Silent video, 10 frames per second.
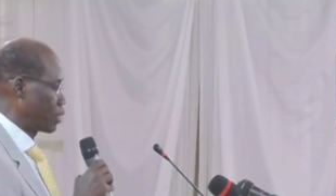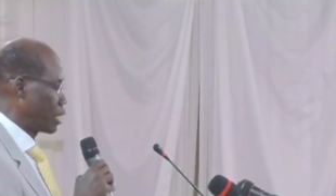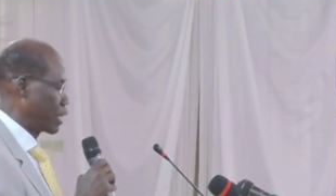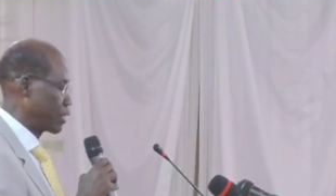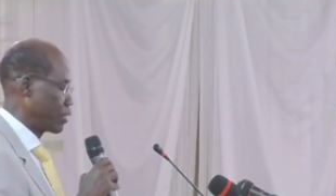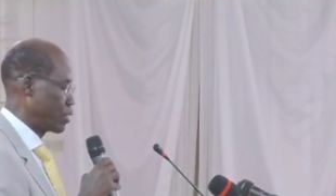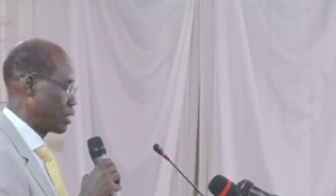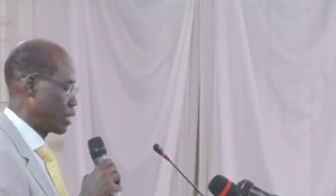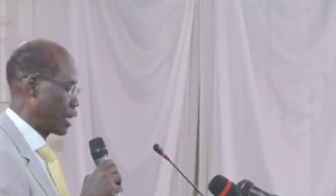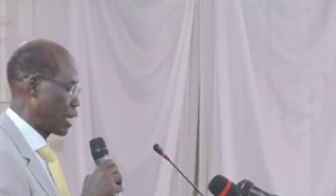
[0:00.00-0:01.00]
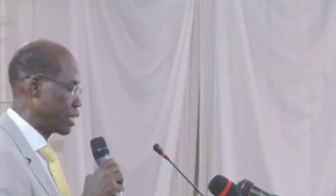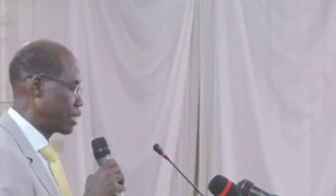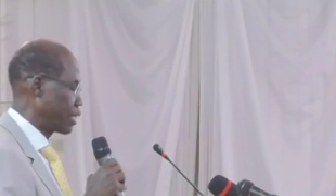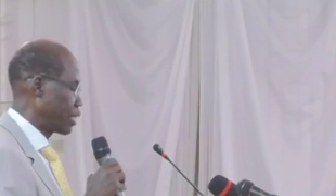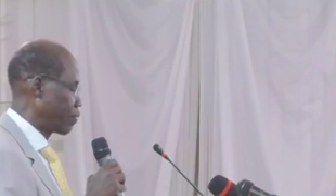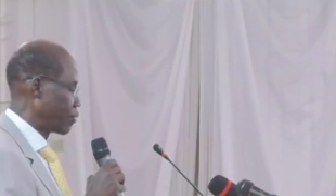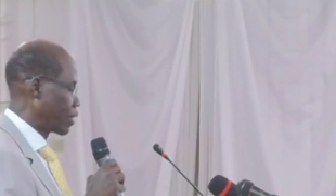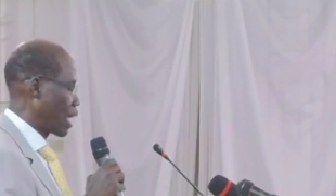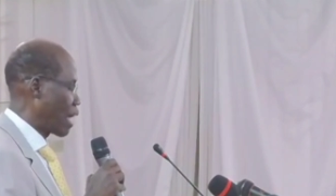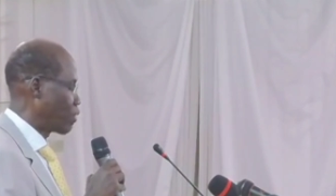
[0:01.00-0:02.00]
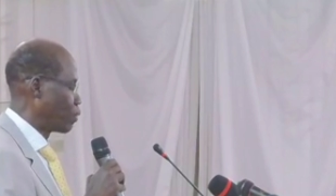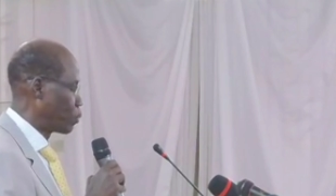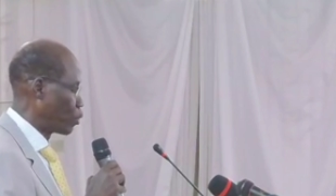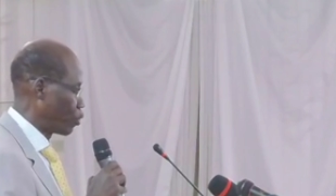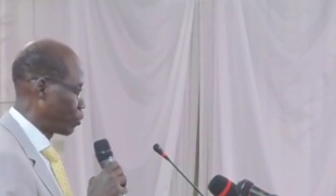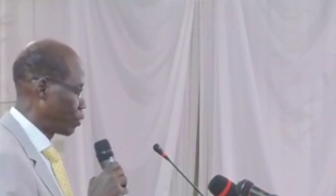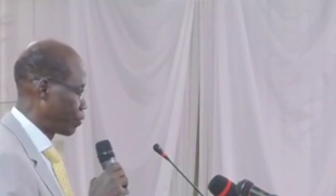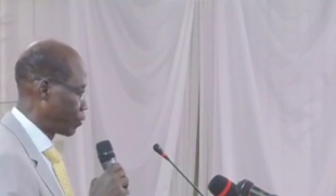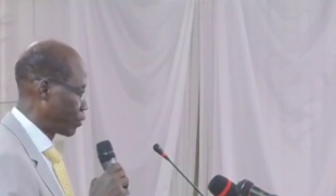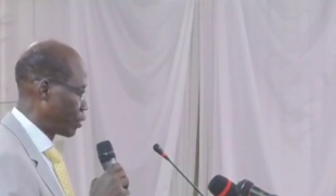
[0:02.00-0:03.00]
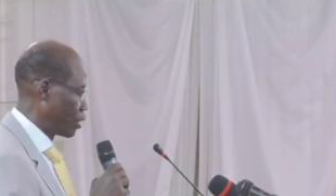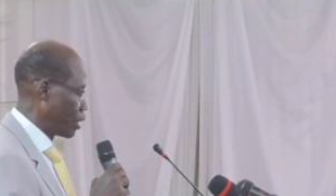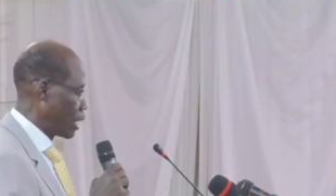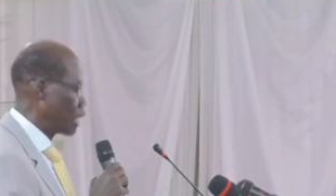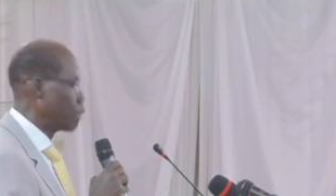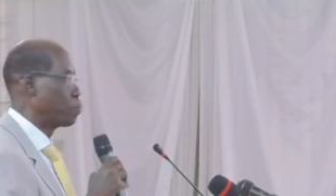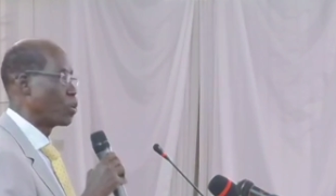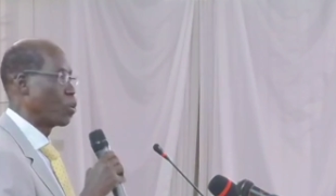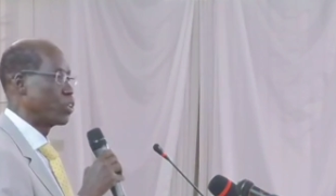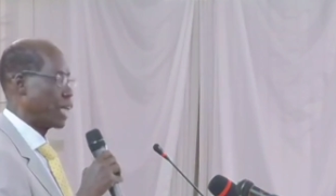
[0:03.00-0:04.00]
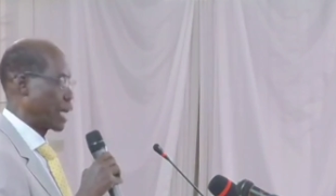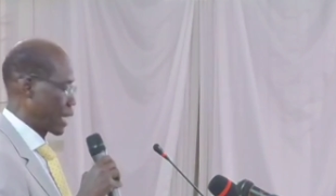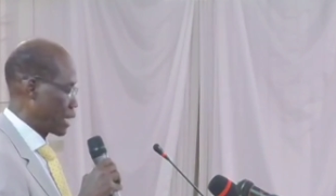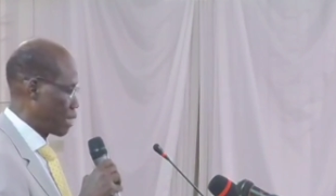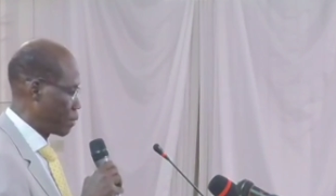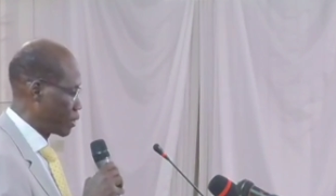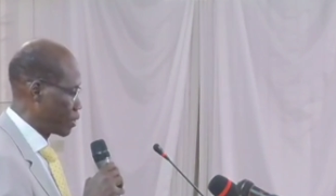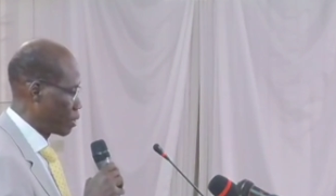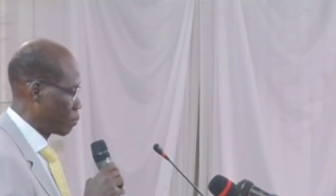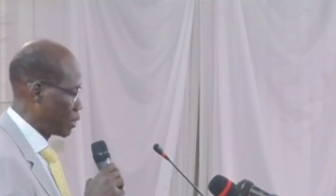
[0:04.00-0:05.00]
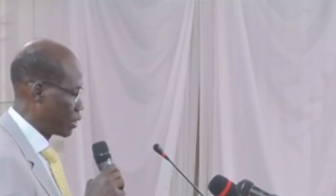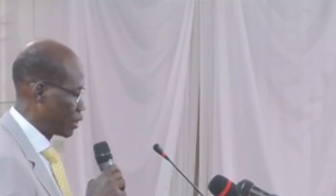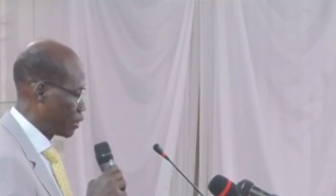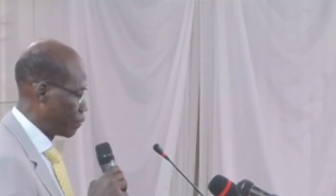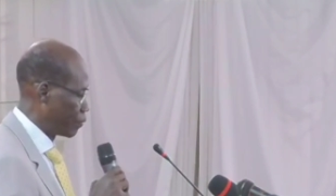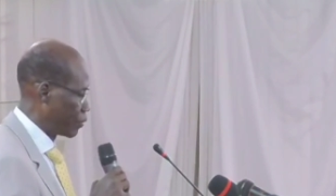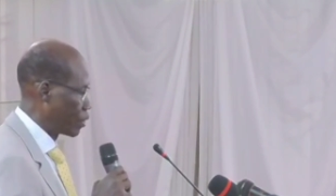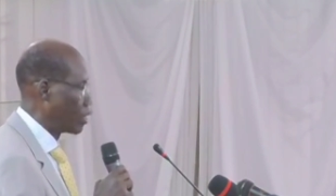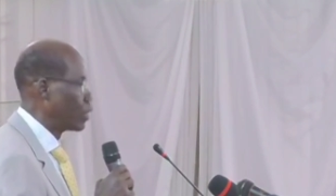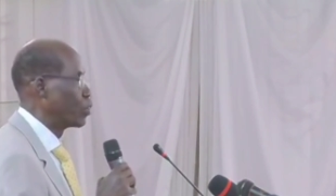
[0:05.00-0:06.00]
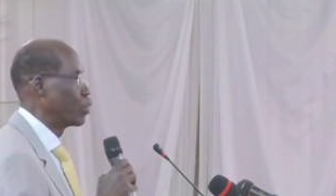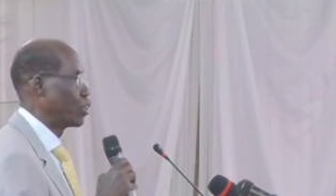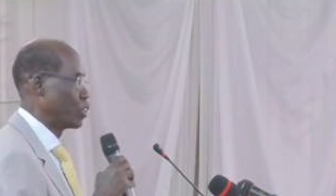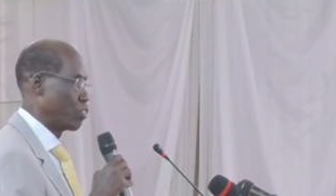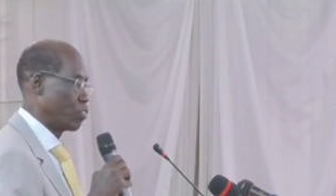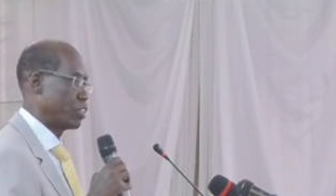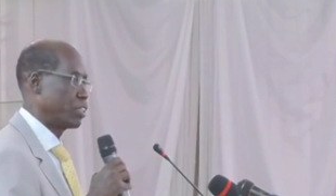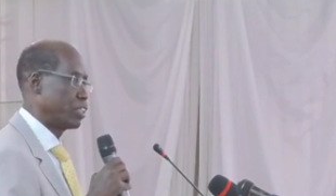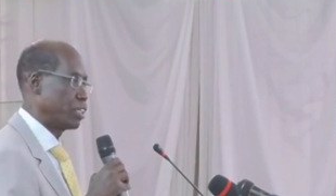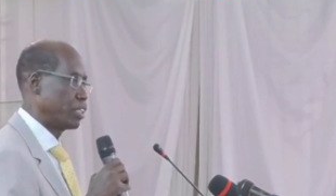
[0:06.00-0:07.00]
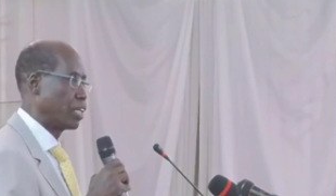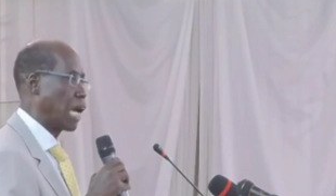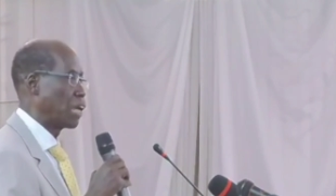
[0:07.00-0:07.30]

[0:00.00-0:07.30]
electricity, and internet, have improved. It brought academic stability to the university and